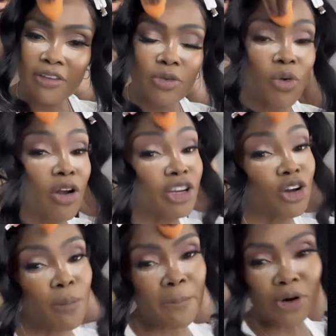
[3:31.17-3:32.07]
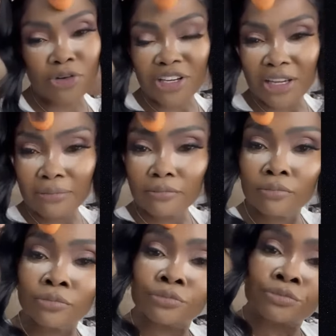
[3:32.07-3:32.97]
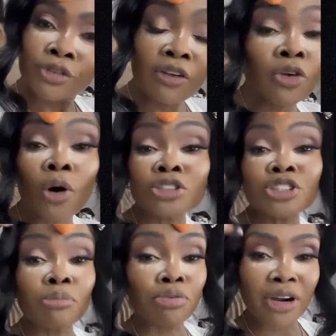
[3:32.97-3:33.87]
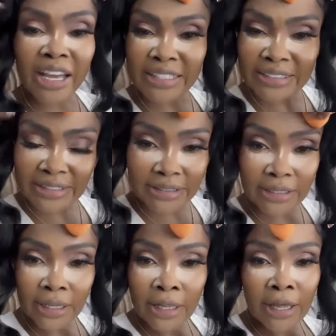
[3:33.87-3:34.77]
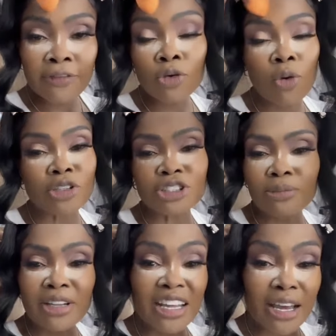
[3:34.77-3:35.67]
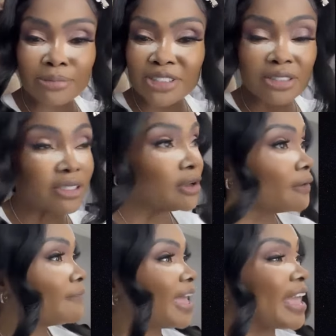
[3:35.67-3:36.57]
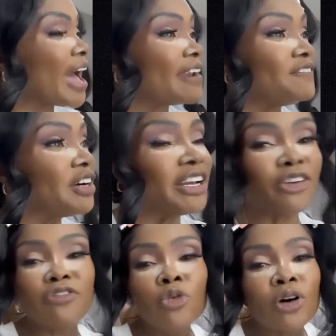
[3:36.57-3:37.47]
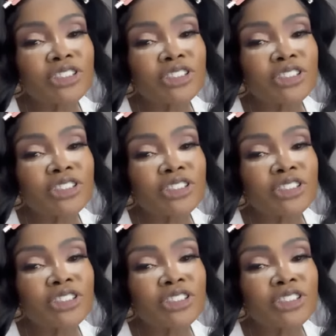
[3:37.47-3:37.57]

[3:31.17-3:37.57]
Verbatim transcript: if you want a new, if you want some, mm-hmm. if you want some lips, they got them for you. If you